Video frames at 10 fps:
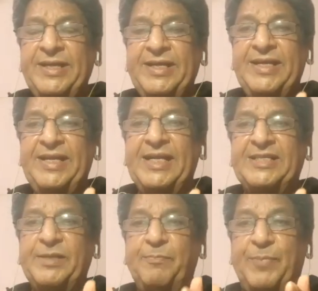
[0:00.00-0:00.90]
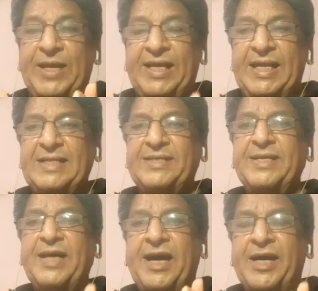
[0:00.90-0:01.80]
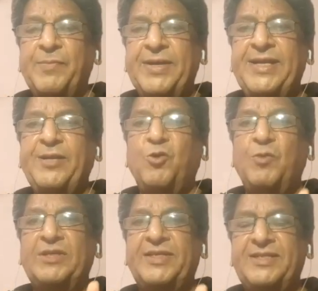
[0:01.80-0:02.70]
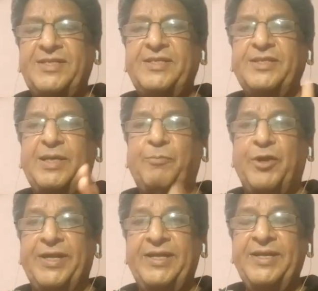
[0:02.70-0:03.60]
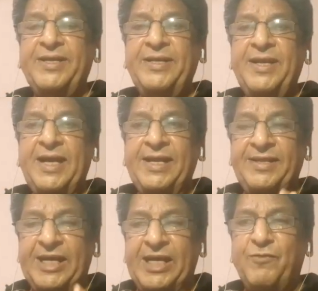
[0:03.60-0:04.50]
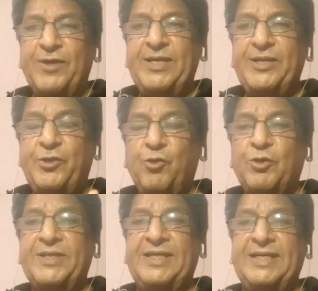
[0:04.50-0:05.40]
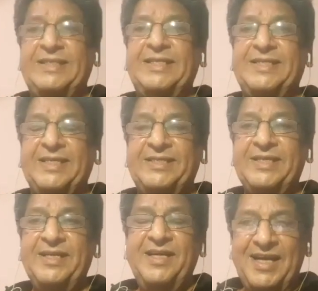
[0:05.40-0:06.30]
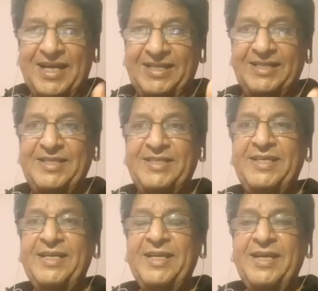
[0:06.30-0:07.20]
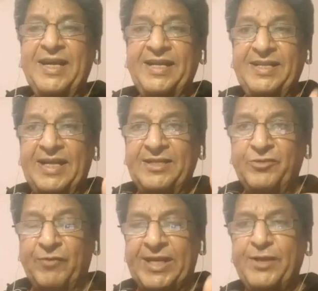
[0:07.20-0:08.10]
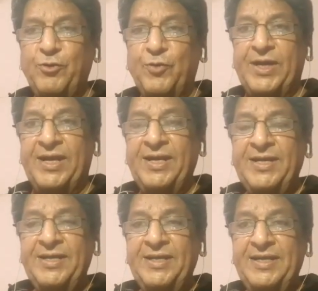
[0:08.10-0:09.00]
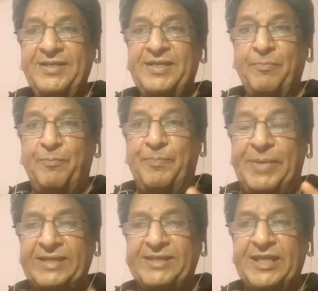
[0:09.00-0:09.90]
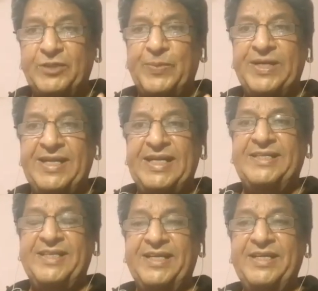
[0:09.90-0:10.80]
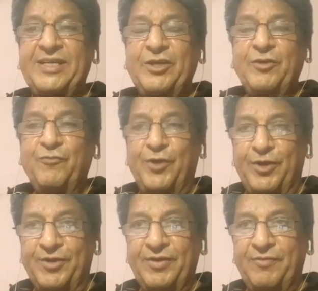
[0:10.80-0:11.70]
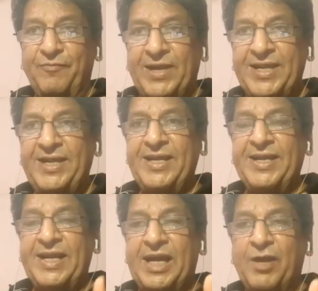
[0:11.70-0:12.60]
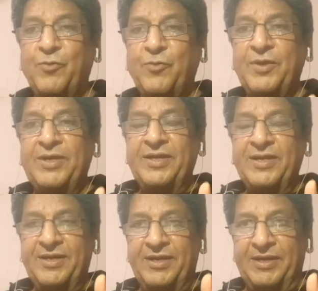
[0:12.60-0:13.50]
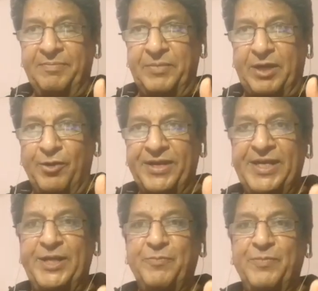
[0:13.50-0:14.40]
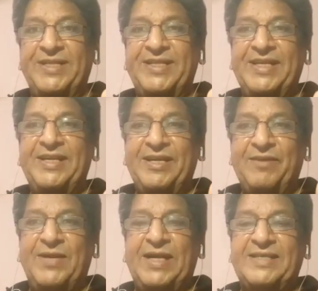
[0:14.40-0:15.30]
creates a balance and harmony and homeostasis in the body. And therefore, it cures the diseases. Aditya, and Swara Yoga is the best explanation for why and how alternative breathing affects